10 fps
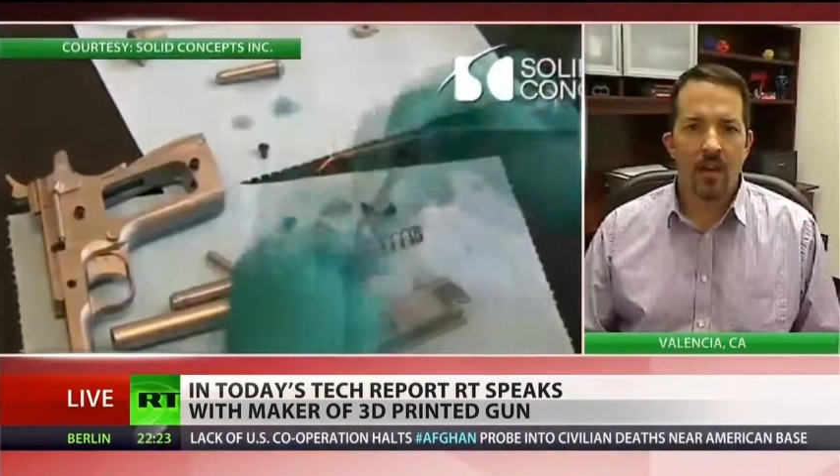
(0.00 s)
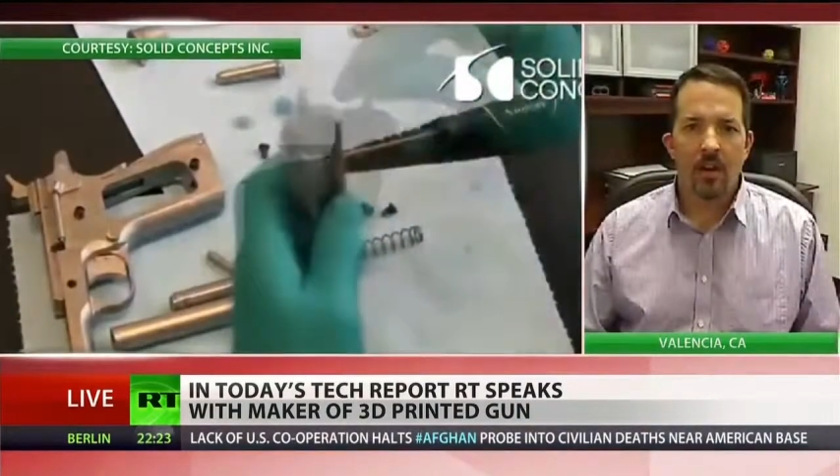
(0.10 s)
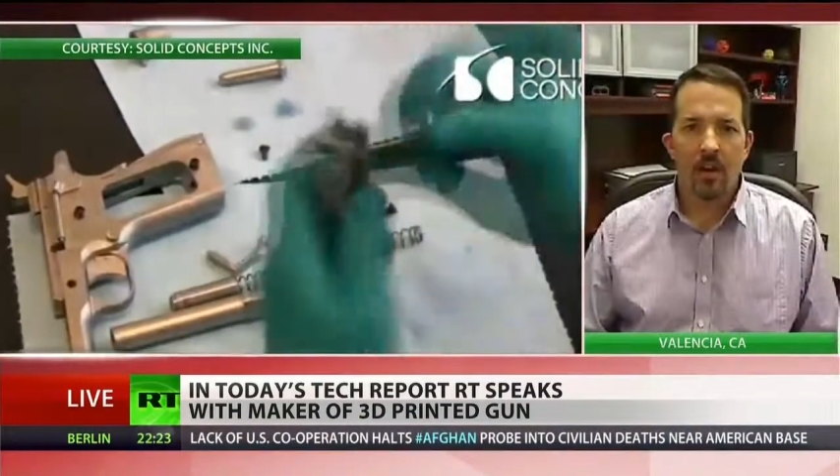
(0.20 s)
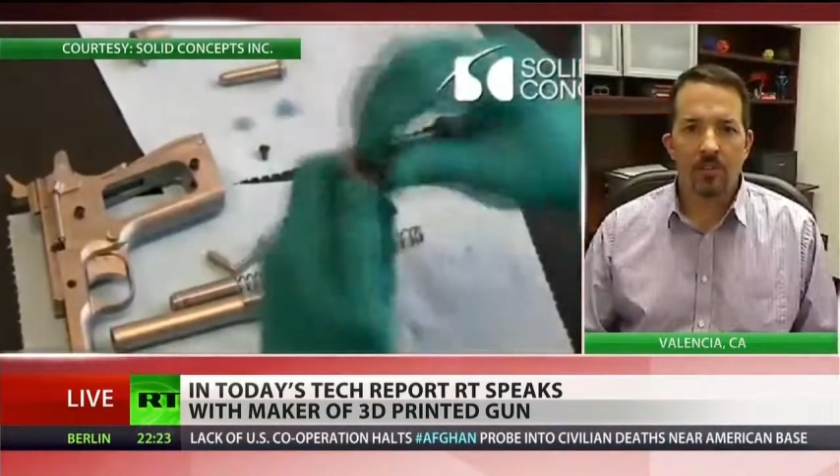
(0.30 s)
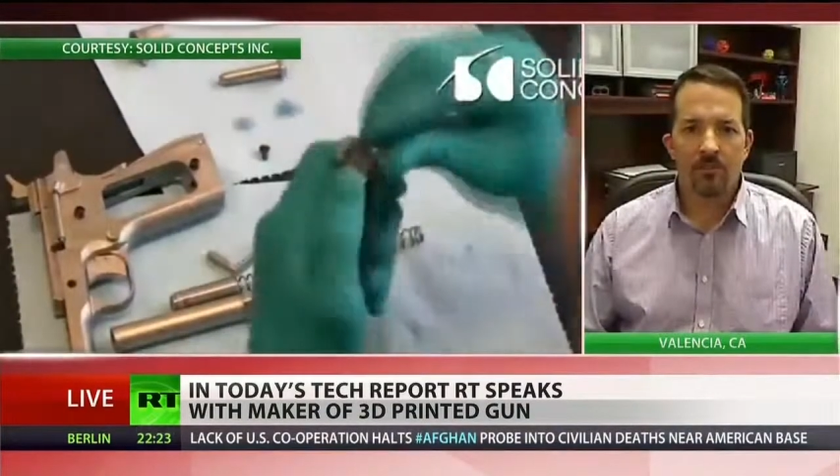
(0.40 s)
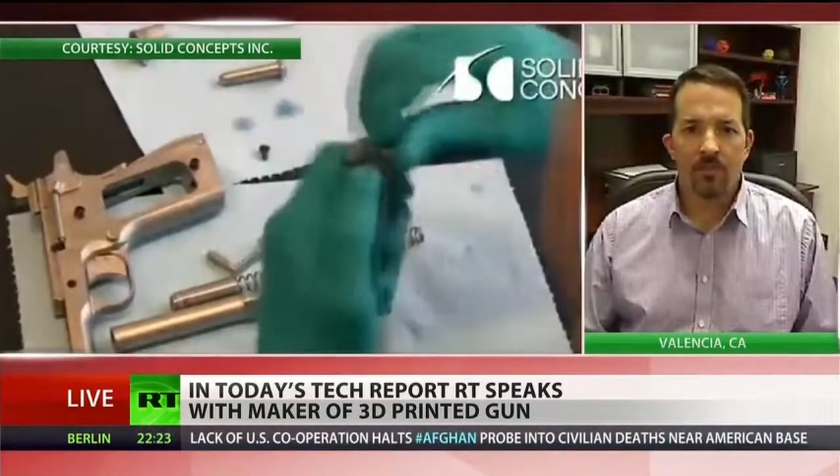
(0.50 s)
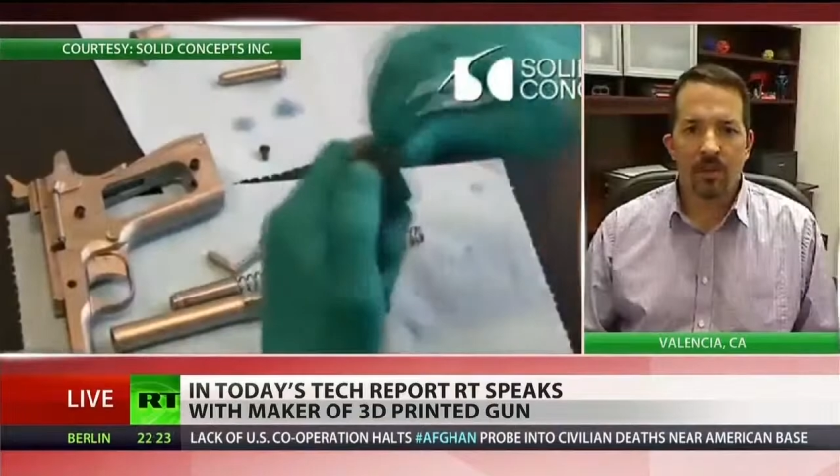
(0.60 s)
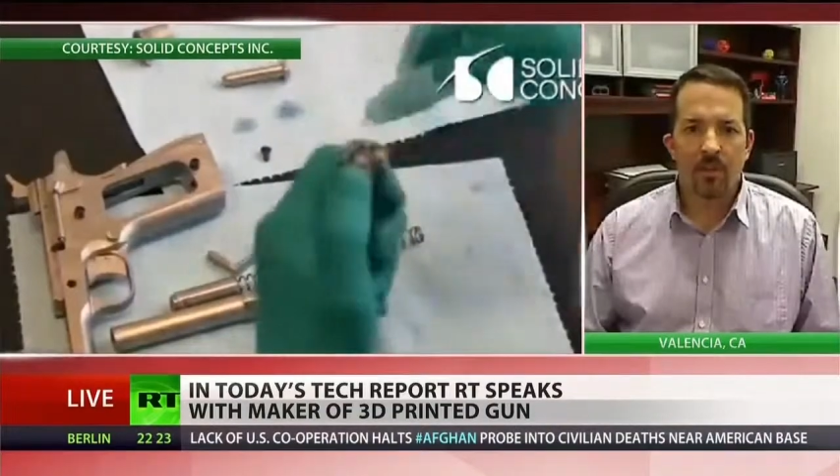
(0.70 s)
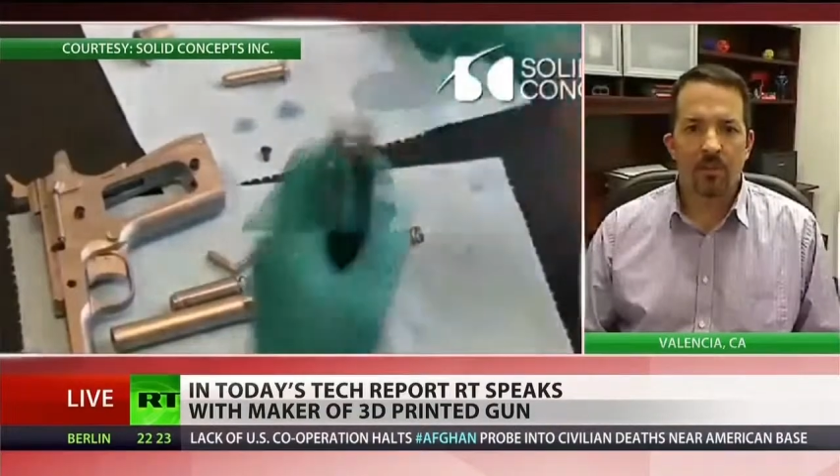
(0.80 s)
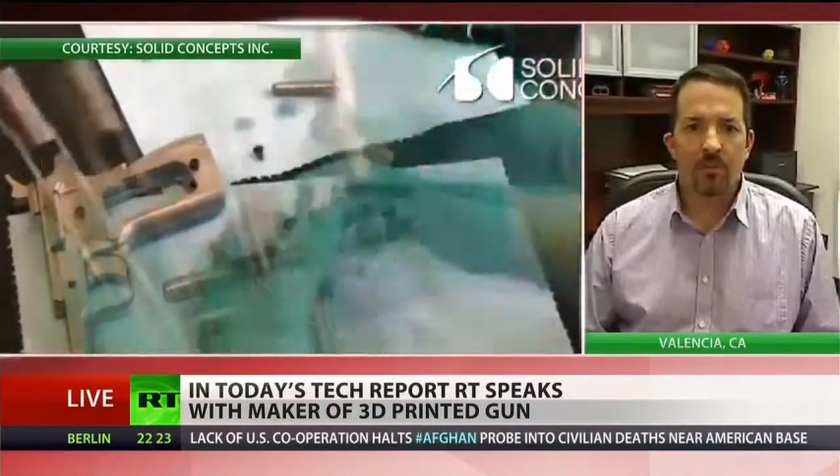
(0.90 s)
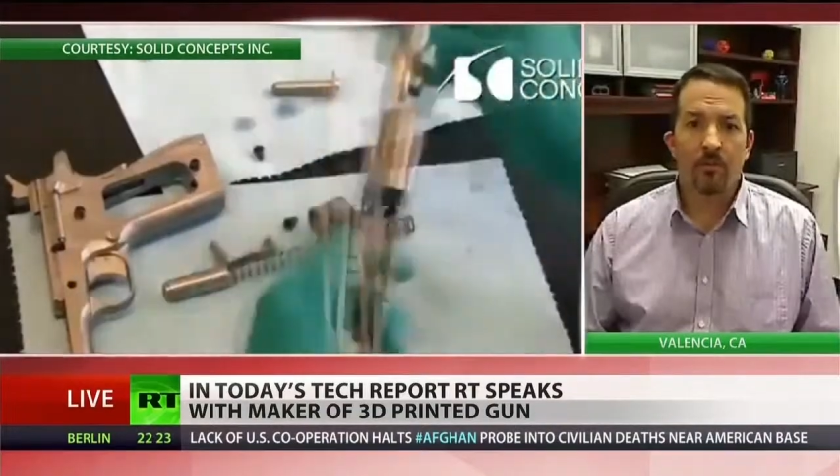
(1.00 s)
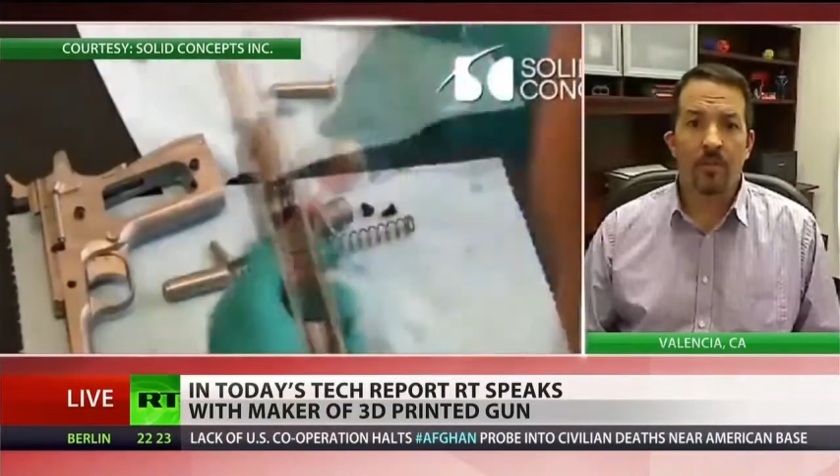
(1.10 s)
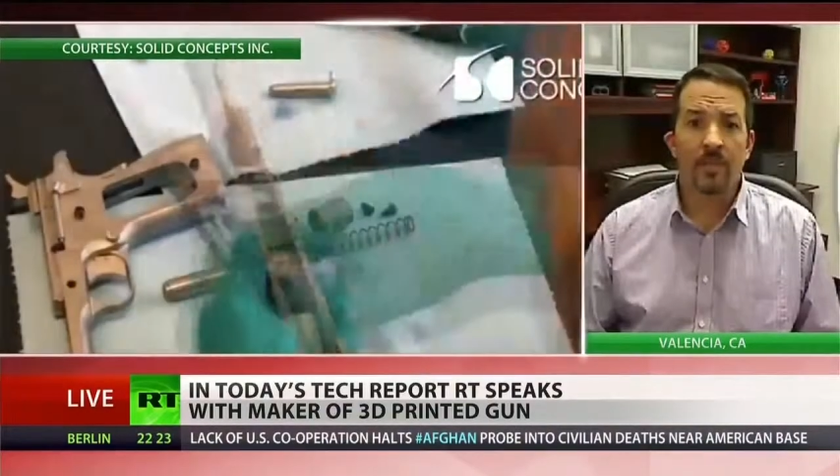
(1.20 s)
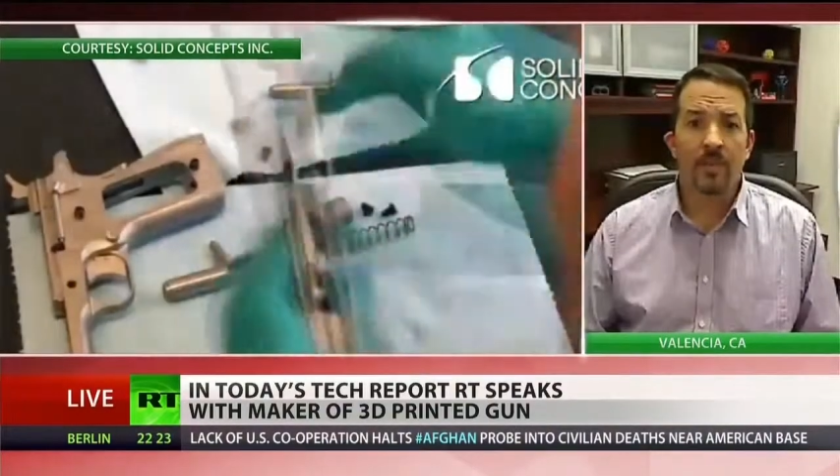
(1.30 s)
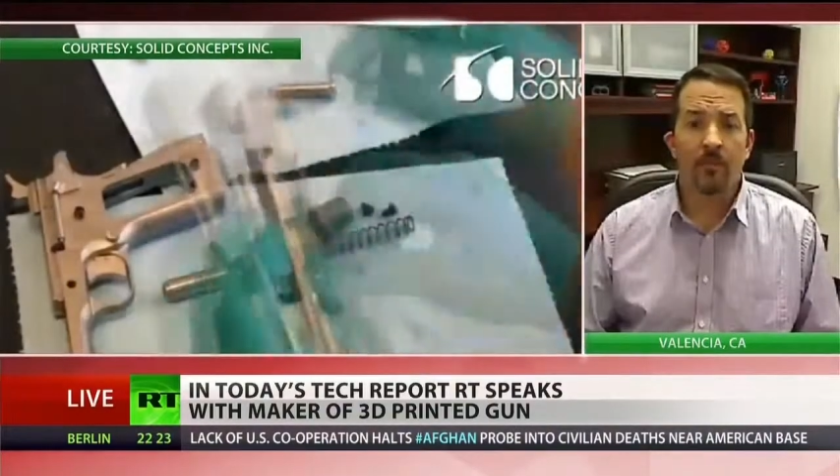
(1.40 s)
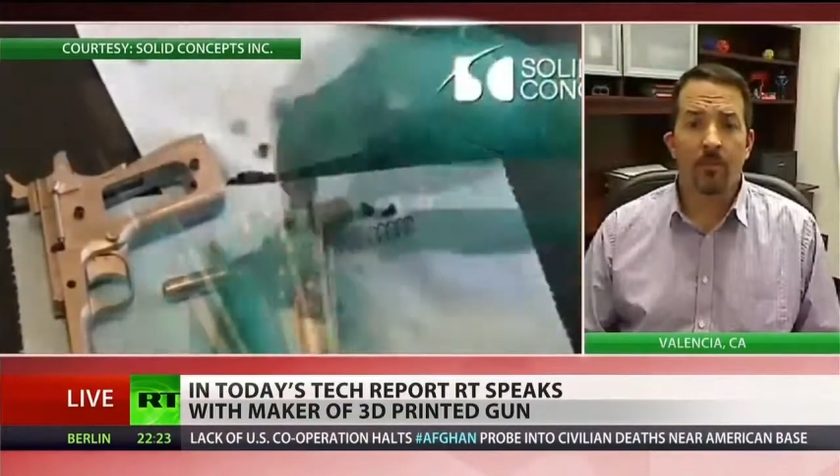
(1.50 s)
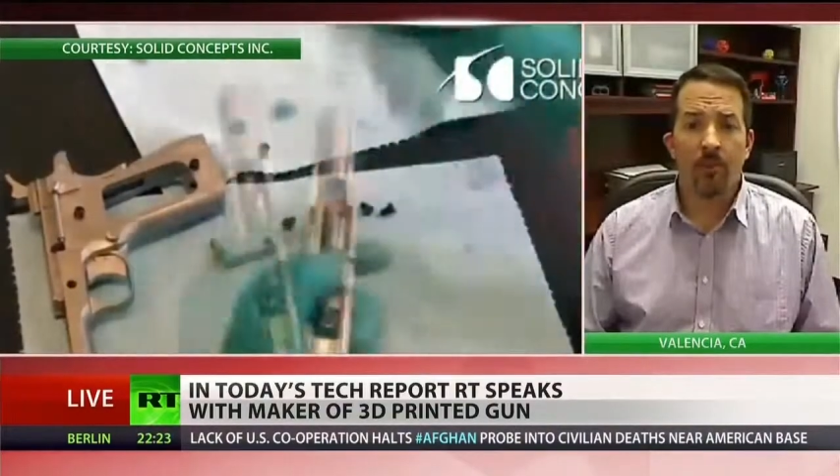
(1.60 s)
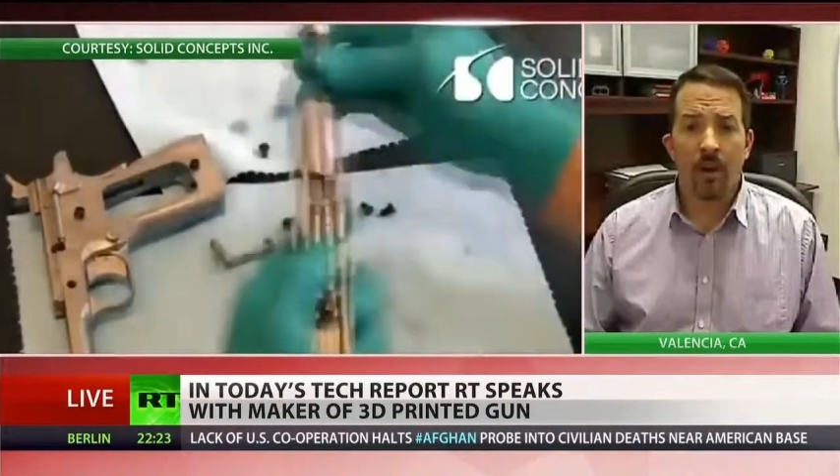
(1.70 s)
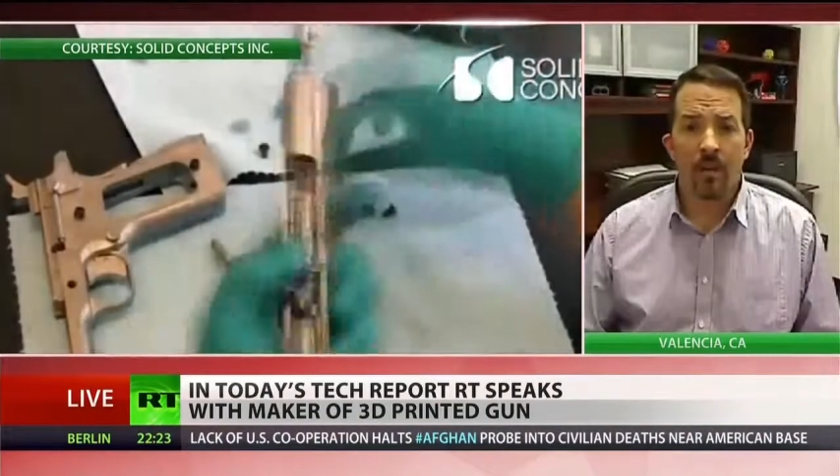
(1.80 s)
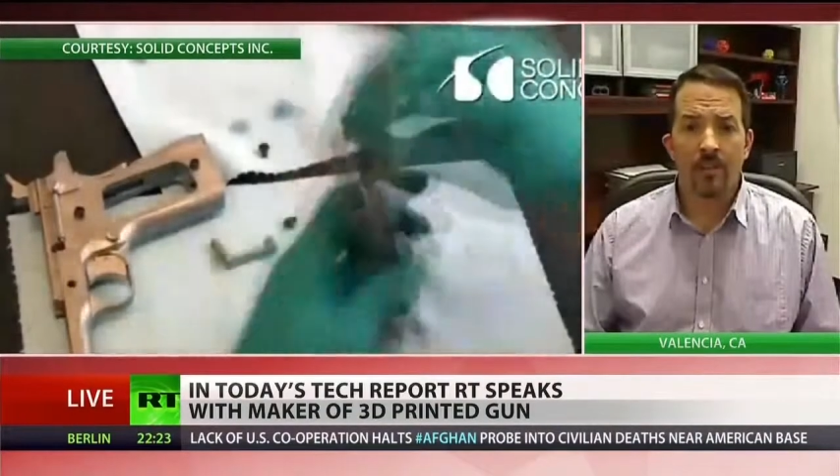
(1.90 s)
our cost would be close to the retail
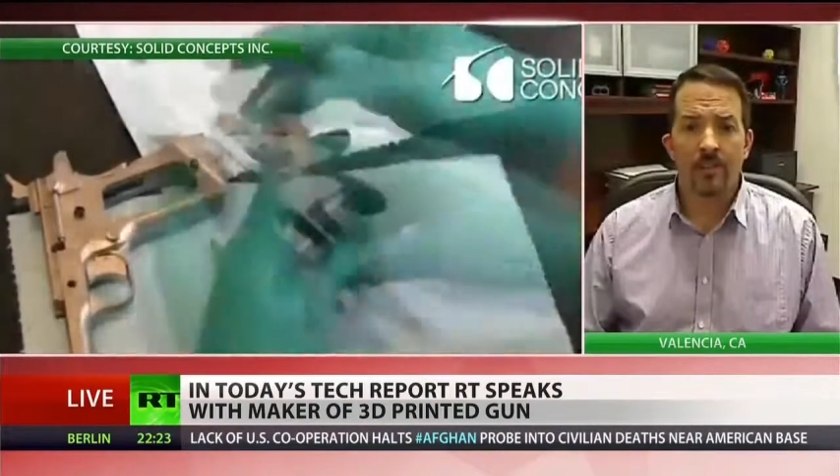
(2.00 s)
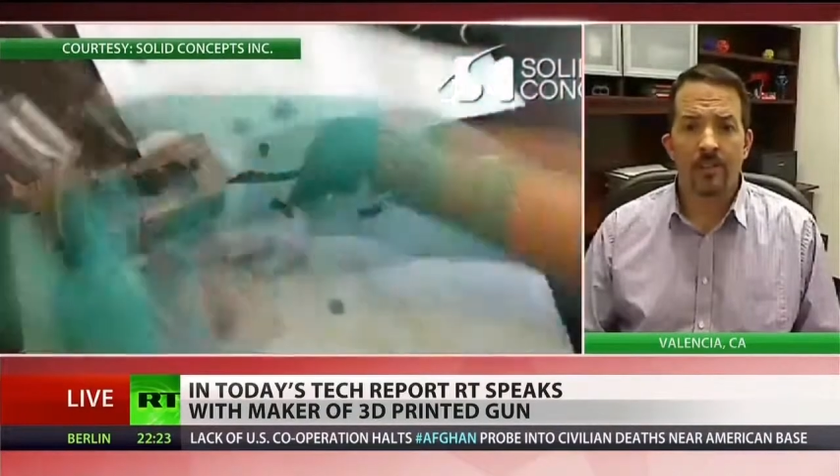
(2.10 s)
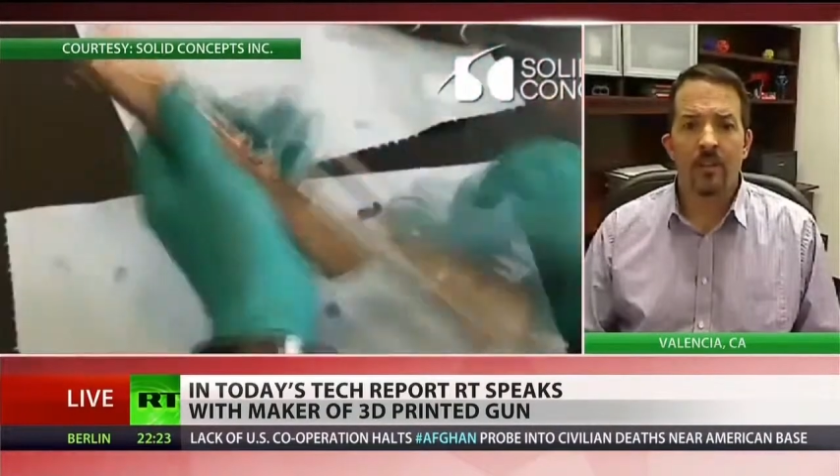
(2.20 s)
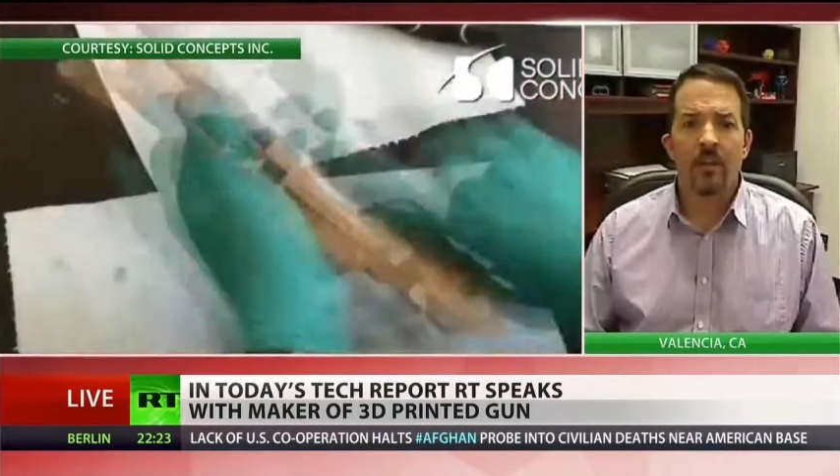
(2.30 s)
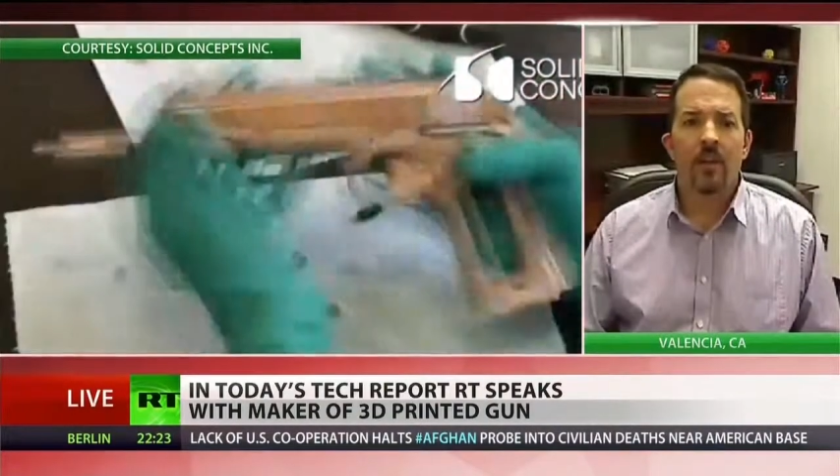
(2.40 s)
price